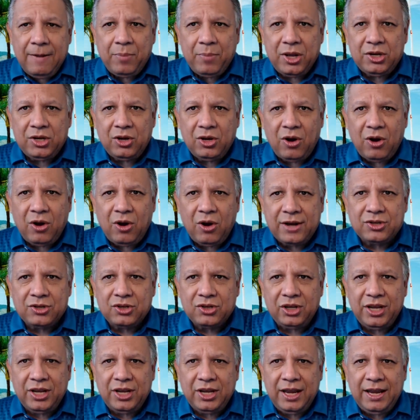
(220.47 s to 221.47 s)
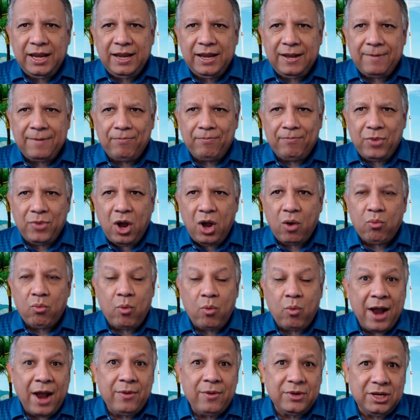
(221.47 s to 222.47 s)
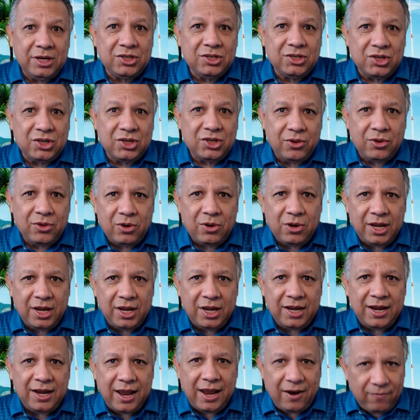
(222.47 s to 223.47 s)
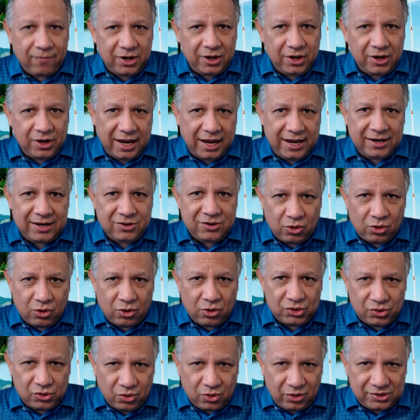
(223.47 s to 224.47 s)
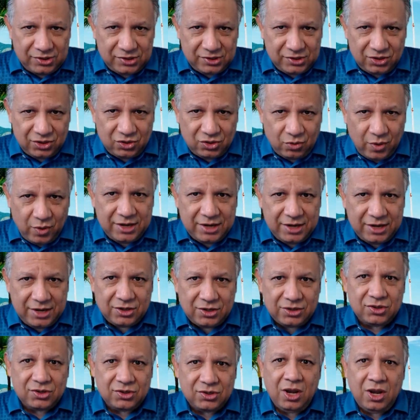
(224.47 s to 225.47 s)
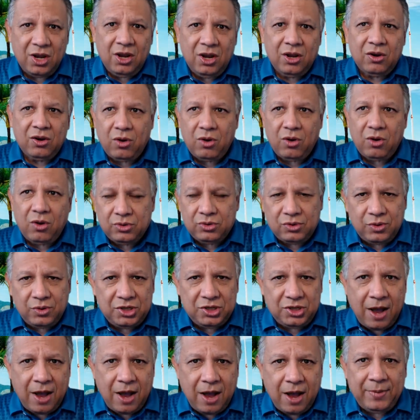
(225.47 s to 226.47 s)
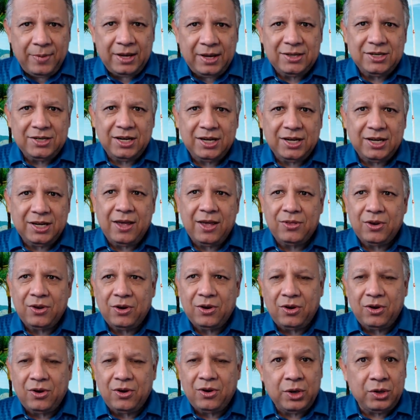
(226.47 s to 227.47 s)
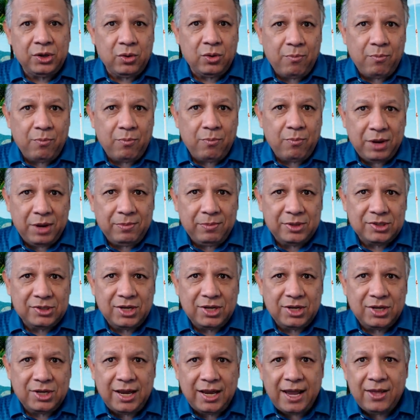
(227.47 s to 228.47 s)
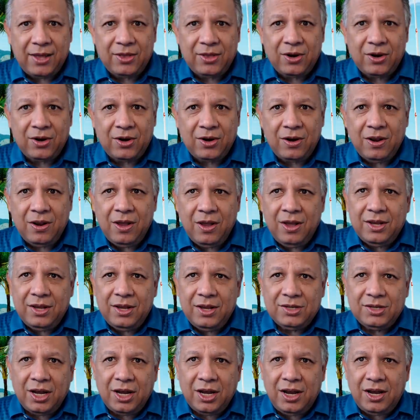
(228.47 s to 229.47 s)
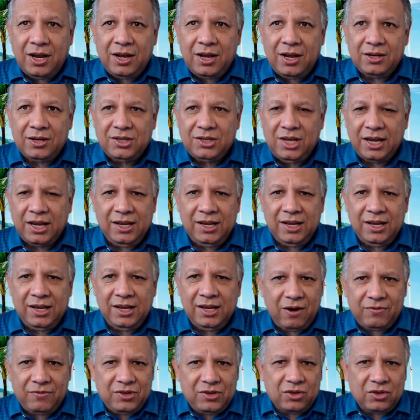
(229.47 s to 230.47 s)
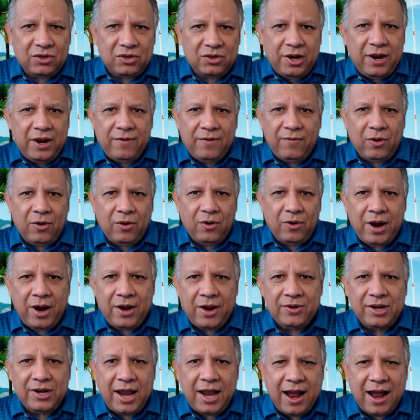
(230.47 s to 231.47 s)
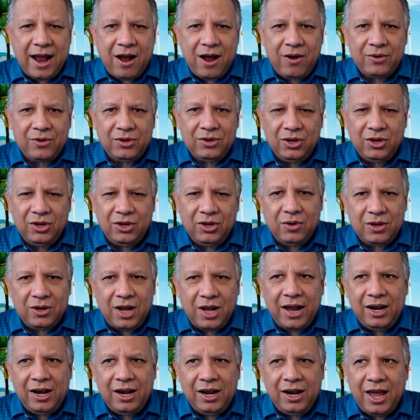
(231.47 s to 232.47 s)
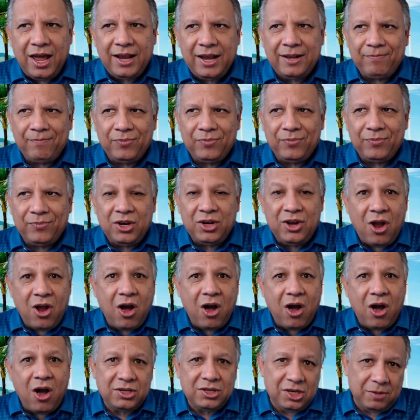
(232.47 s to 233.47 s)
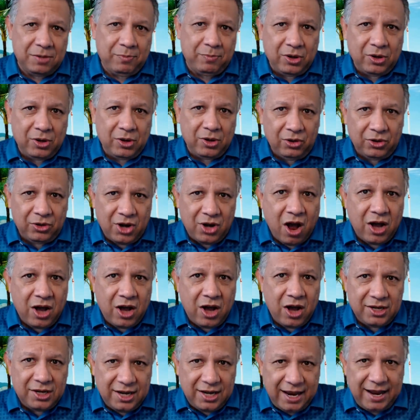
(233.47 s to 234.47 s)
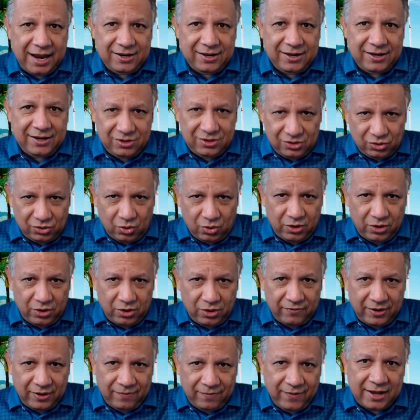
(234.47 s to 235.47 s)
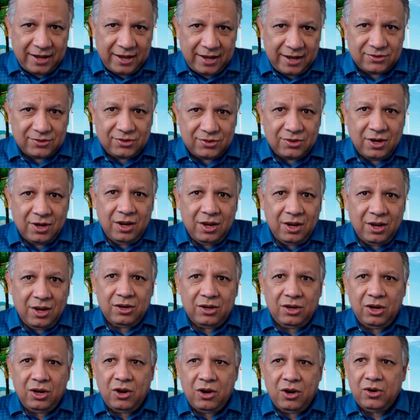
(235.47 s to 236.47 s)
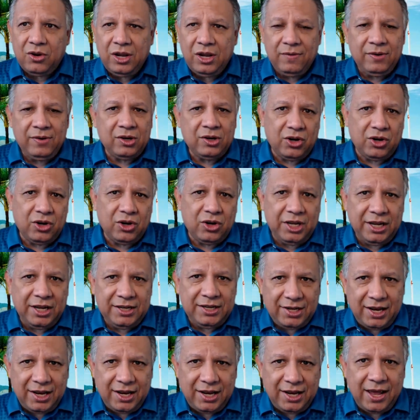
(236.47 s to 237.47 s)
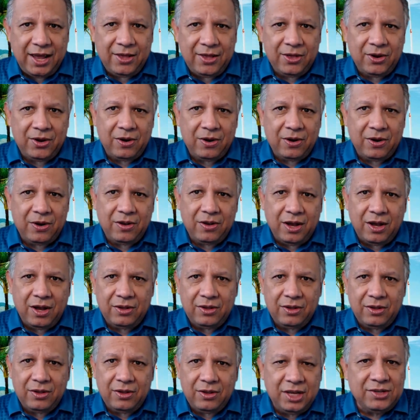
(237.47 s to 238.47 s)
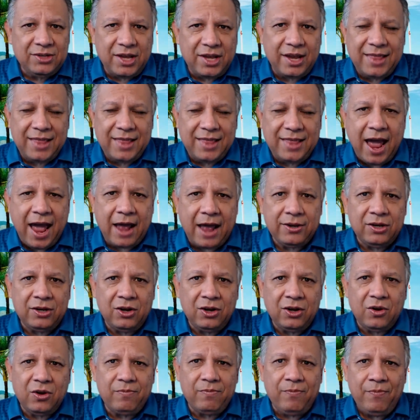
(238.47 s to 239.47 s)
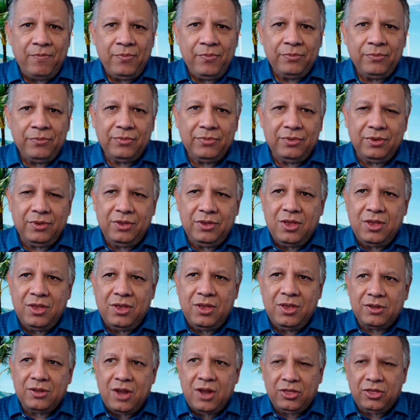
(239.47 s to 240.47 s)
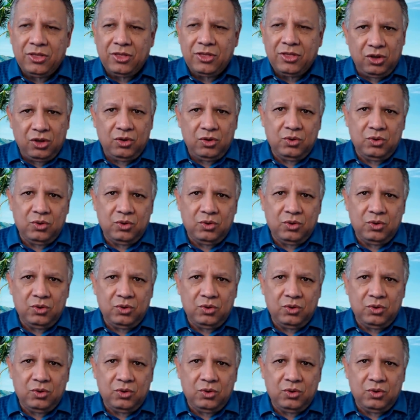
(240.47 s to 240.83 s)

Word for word: but you're actually around each other in everyday to- sort of situations. Grocery shopping together, going to appointments together, Uh, taking care of just whatever around town, you know, kind of like the non-typical, non-date sort of events, you know, even cooking together, uh, things like that, you know, not, not the